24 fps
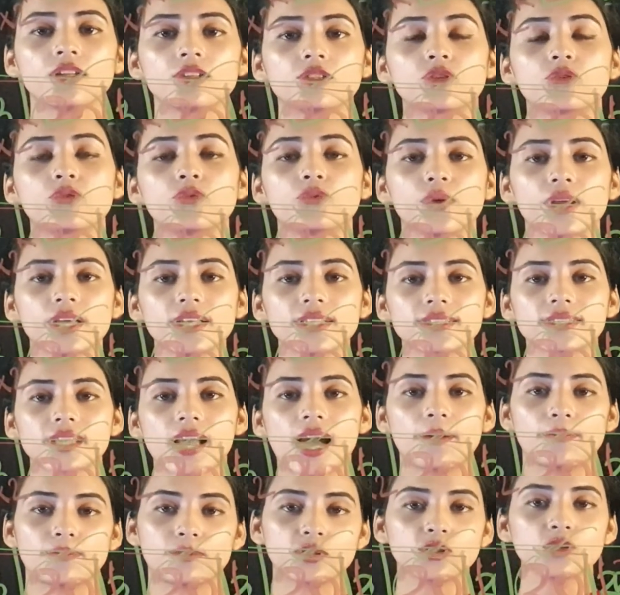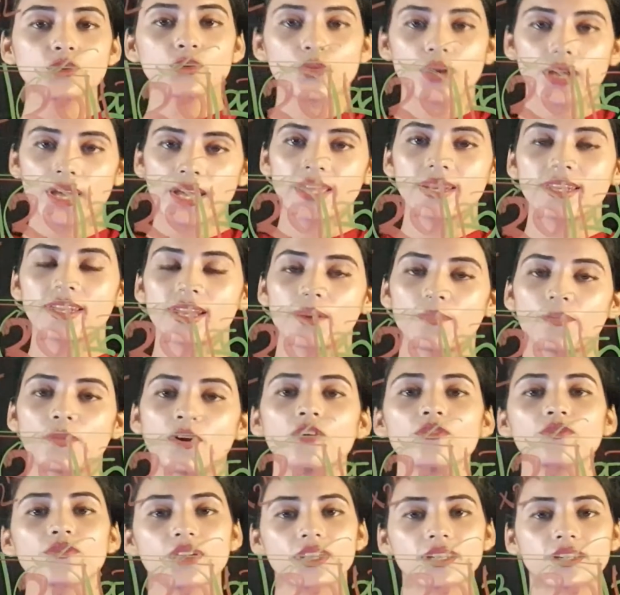to reach up to n number
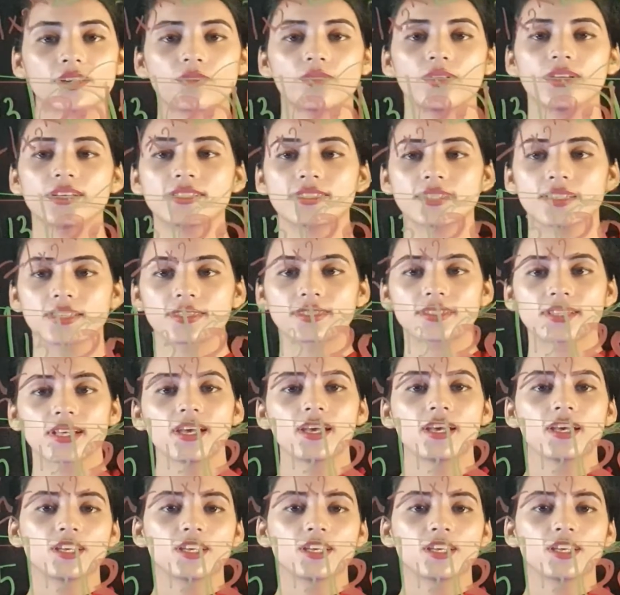of iterations.